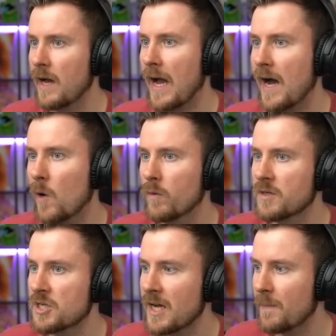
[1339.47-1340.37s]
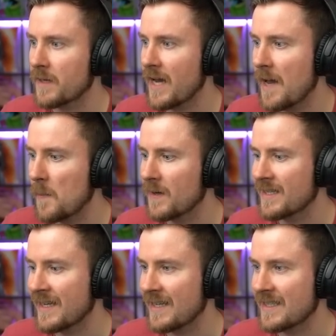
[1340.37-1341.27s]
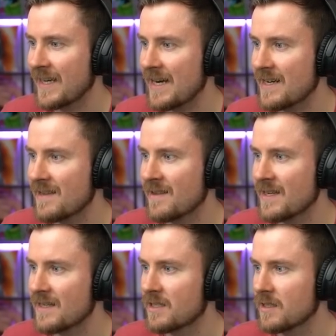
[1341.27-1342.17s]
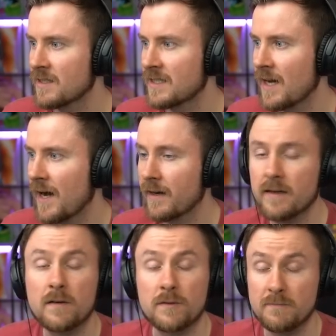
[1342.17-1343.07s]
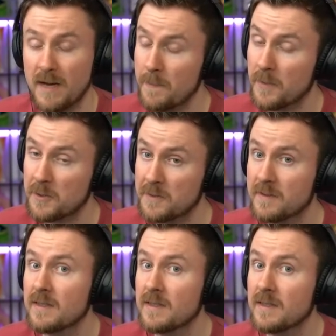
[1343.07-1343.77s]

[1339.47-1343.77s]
how Champ Camp can get this done. Remember,